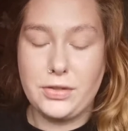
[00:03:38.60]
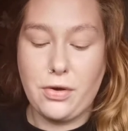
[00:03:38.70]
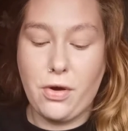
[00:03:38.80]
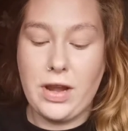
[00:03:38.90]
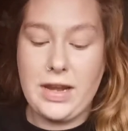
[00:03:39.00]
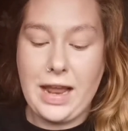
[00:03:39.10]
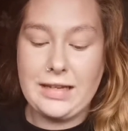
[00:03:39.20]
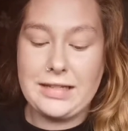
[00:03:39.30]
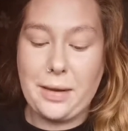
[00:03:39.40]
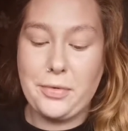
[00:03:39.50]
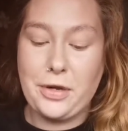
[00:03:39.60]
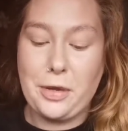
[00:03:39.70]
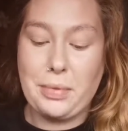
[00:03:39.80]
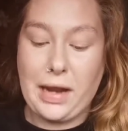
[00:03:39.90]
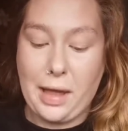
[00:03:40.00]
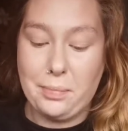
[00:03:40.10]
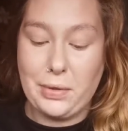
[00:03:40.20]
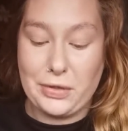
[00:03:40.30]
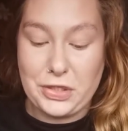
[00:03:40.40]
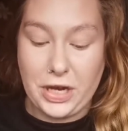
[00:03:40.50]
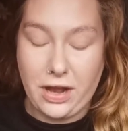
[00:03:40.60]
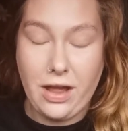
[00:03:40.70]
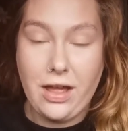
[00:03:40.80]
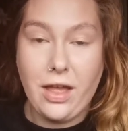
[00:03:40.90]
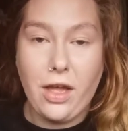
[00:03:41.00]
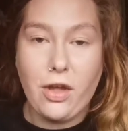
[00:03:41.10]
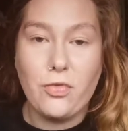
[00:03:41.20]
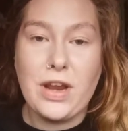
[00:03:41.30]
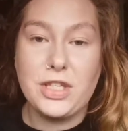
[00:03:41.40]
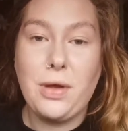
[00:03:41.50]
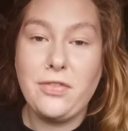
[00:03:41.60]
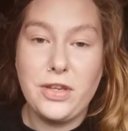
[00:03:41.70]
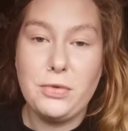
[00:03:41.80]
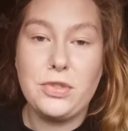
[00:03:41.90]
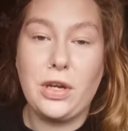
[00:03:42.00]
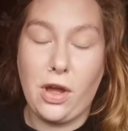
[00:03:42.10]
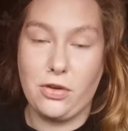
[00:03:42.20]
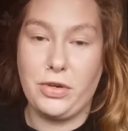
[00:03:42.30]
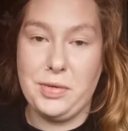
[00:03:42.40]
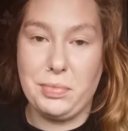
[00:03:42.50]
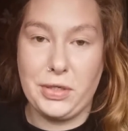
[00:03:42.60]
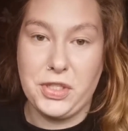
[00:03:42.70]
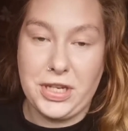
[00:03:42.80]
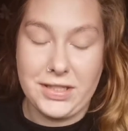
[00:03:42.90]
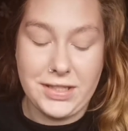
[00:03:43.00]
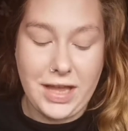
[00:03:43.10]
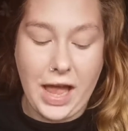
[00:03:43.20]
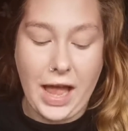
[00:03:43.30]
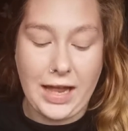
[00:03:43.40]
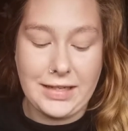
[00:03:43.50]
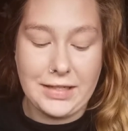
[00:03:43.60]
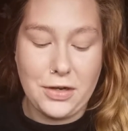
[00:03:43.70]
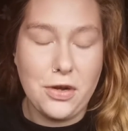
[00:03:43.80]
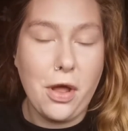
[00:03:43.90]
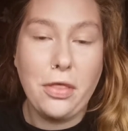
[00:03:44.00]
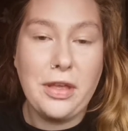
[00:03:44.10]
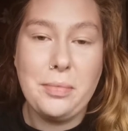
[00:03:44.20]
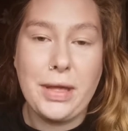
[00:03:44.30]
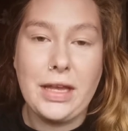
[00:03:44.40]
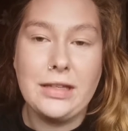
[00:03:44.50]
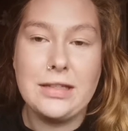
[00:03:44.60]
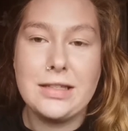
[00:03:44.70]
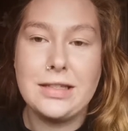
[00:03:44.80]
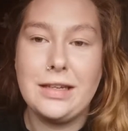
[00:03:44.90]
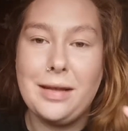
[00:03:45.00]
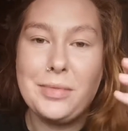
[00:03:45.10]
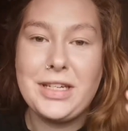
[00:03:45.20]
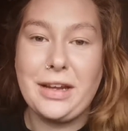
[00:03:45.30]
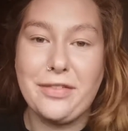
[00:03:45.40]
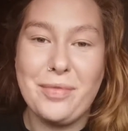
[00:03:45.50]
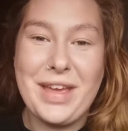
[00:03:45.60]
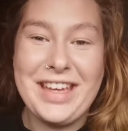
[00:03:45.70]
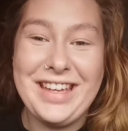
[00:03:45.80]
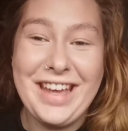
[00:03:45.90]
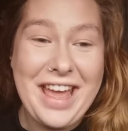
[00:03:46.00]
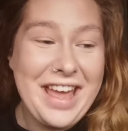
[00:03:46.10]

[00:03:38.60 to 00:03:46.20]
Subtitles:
So next I'm going to apply blusher. Right, so I've used a lot of cream blushes and nothing beats lipstick for me.